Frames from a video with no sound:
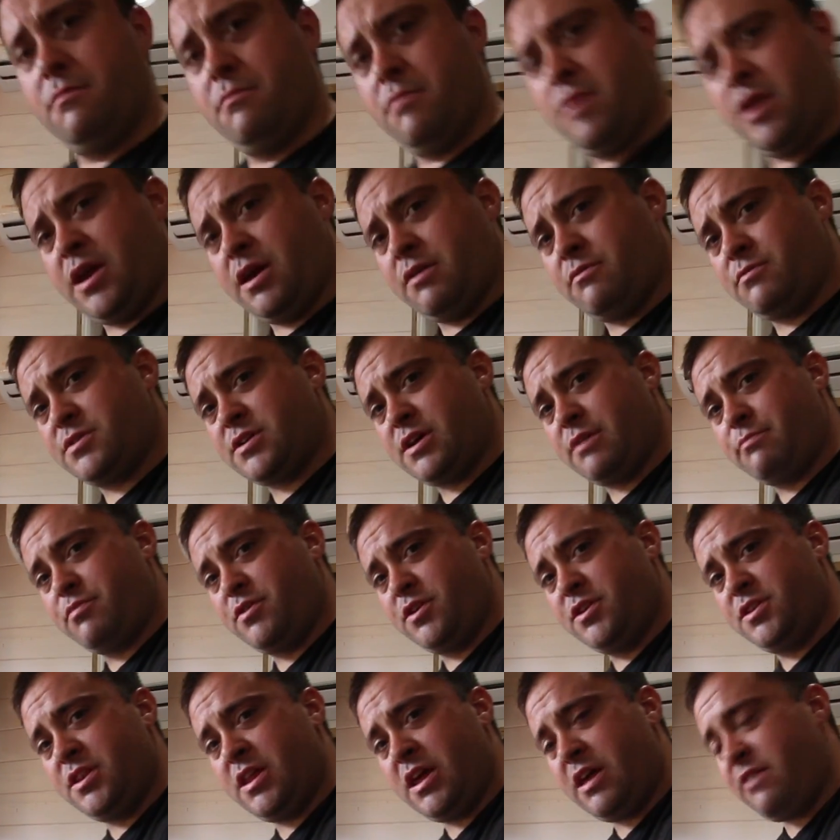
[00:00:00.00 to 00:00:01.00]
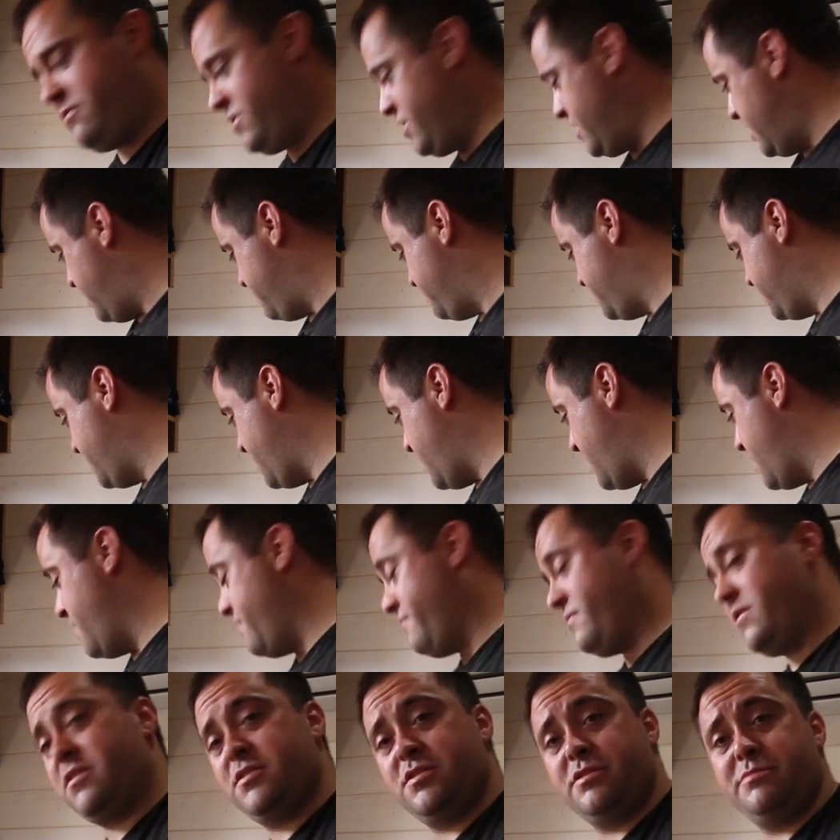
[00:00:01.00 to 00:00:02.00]
Man, was I breathing heavy? I'm sorry
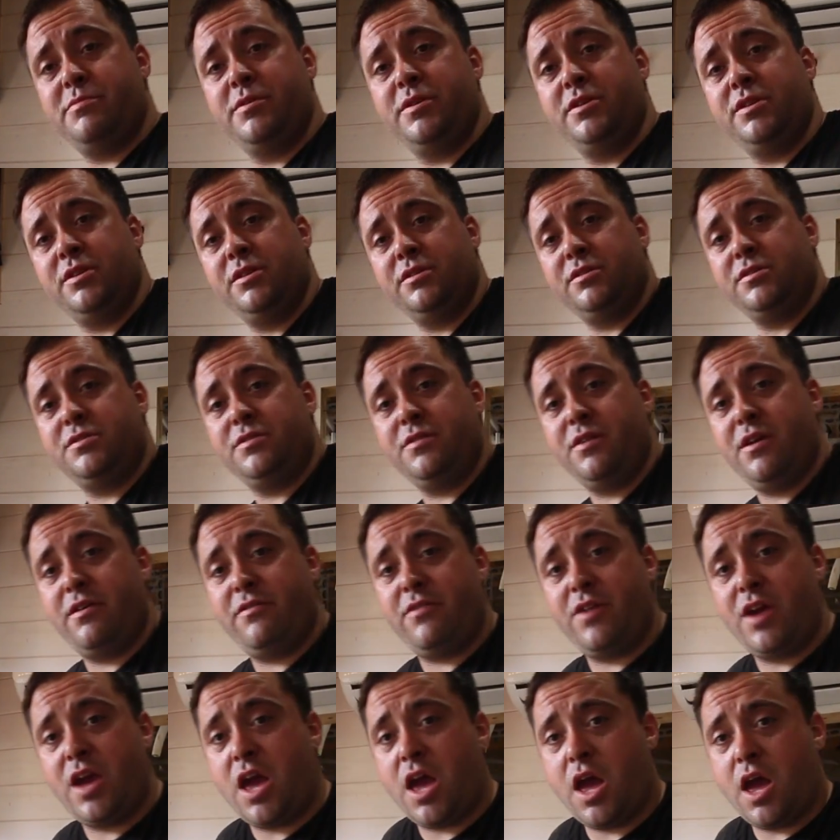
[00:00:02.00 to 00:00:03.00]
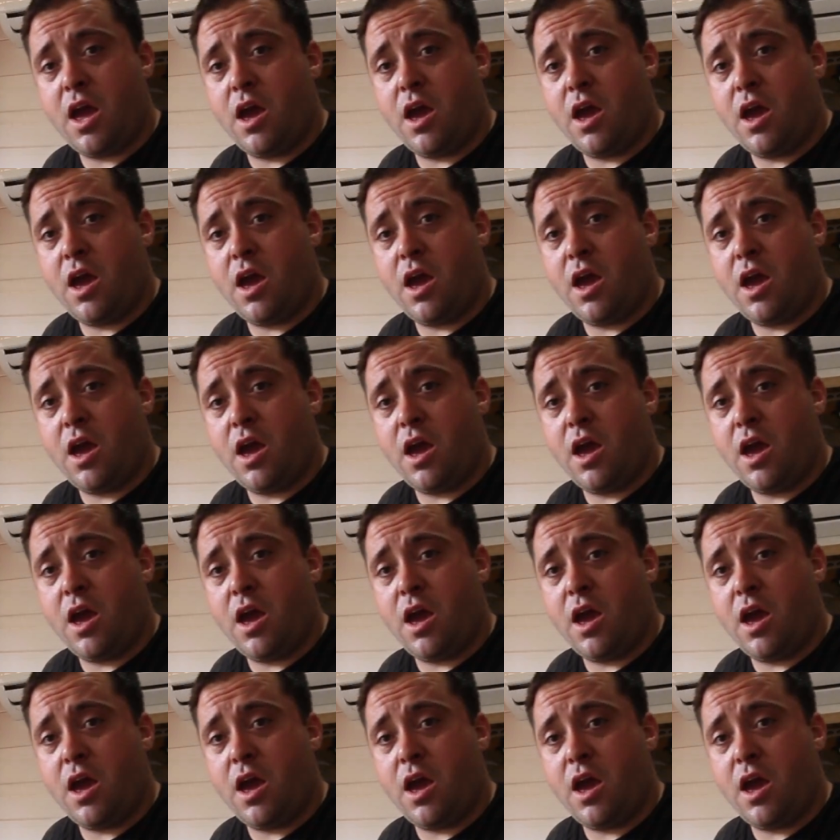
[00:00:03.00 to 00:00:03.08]
if I was breathing a little too heavy.